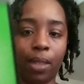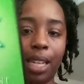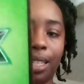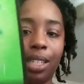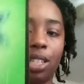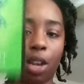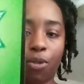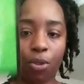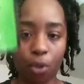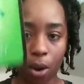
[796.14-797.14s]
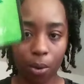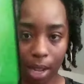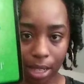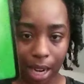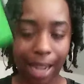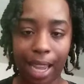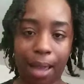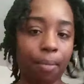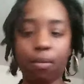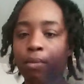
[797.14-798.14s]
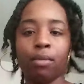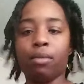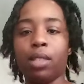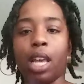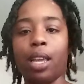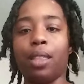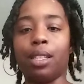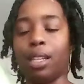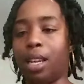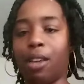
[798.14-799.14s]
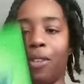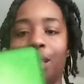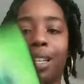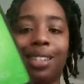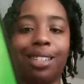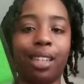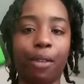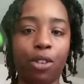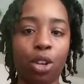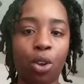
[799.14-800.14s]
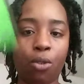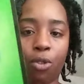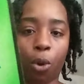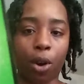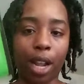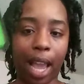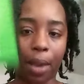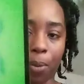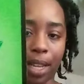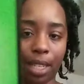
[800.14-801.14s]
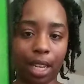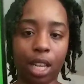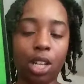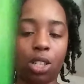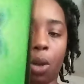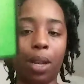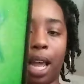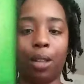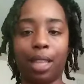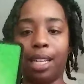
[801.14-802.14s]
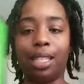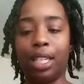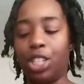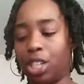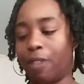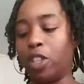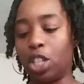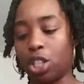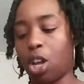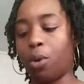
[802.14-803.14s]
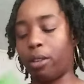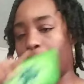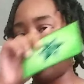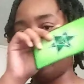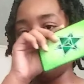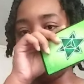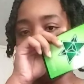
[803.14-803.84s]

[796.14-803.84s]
It's a shift for a reason. I can't tell you this enough. It's a shift for a reason. So allow things to shift. Just go with the flow.